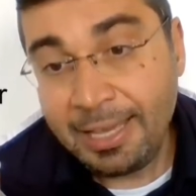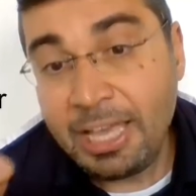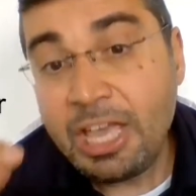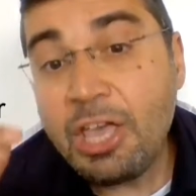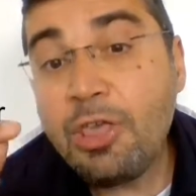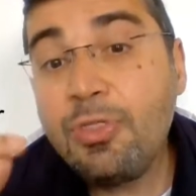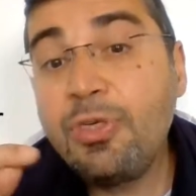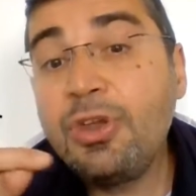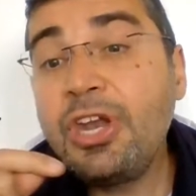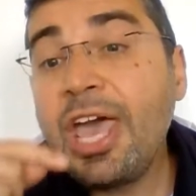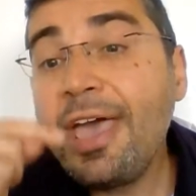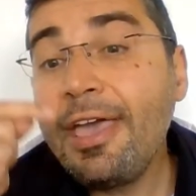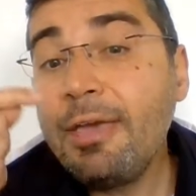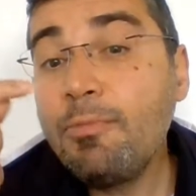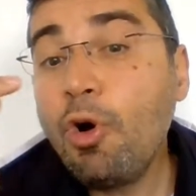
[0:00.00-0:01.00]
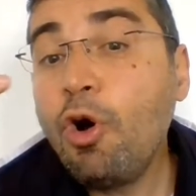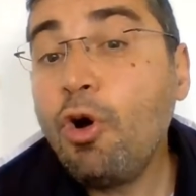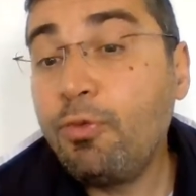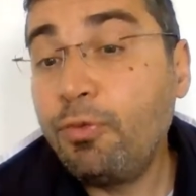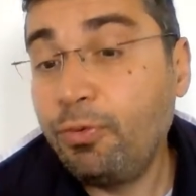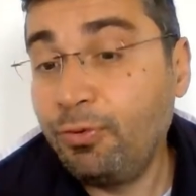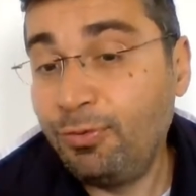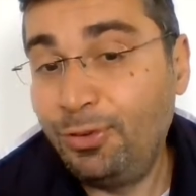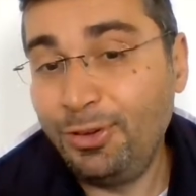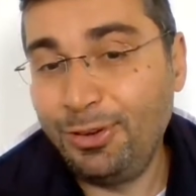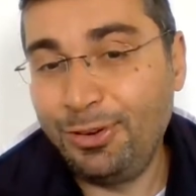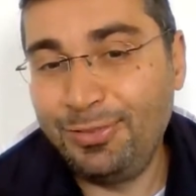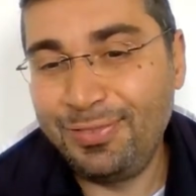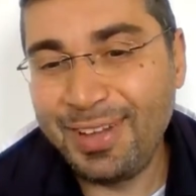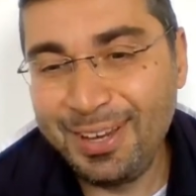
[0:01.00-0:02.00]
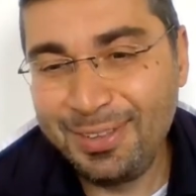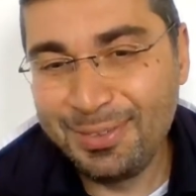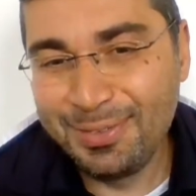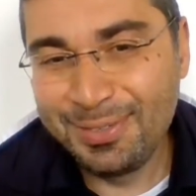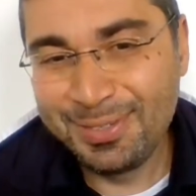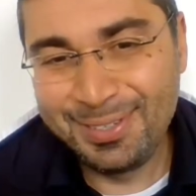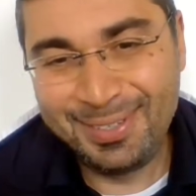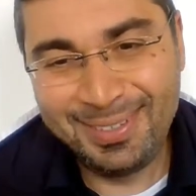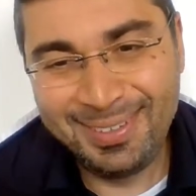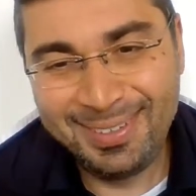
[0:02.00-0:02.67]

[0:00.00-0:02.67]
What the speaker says: In the name of your values.